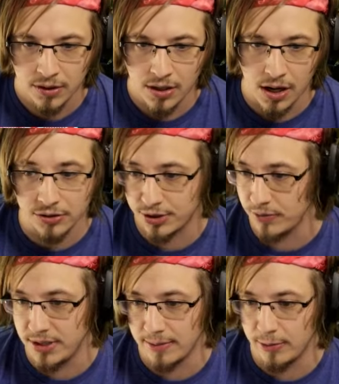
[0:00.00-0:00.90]
Also
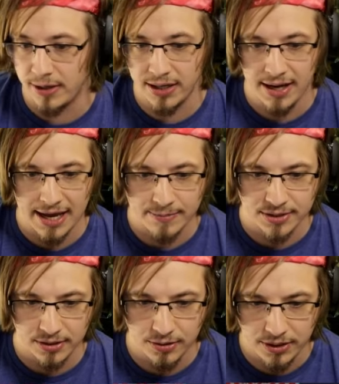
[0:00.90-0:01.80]
double money,
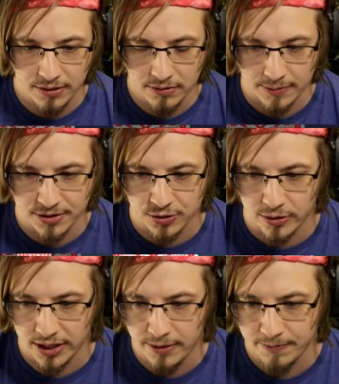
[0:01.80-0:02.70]
absolutely, up to 20.